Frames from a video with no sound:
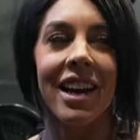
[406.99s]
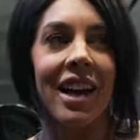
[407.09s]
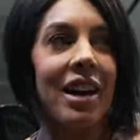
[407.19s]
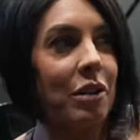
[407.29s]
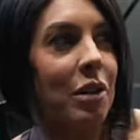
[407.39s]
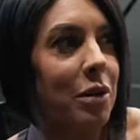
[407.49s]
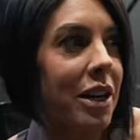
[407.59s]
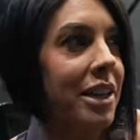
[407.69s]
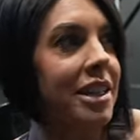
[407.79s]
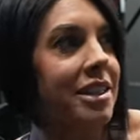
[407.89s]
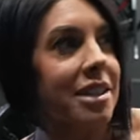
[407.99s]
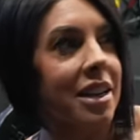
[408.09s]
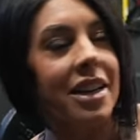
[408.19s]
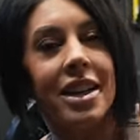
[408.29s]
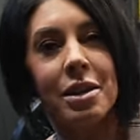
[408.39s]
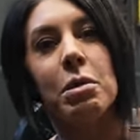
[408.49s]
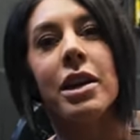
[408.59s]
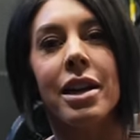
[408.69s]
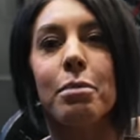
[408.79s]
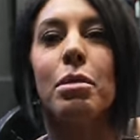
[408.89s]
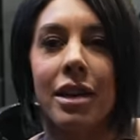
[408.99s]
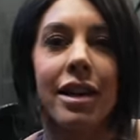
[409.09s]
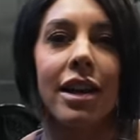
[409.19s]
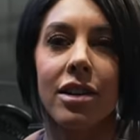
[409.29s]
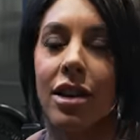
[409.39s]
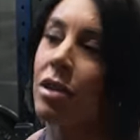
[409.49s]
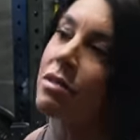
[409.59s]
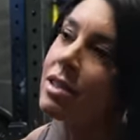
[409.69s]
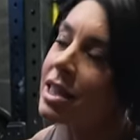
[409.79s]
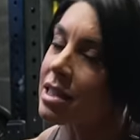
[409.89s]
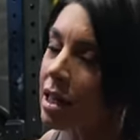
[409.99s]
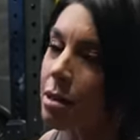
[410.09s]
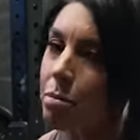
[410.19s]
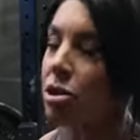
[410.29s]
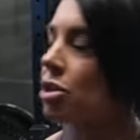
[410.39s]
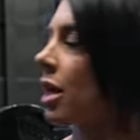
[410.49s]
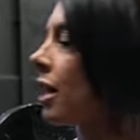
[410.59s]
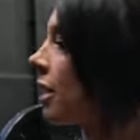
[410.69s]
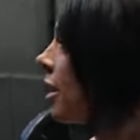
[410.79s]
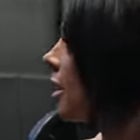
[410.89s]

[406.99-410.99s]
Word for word: I don't know why I didn't say it at the beginning, but now you know. It's like a push day.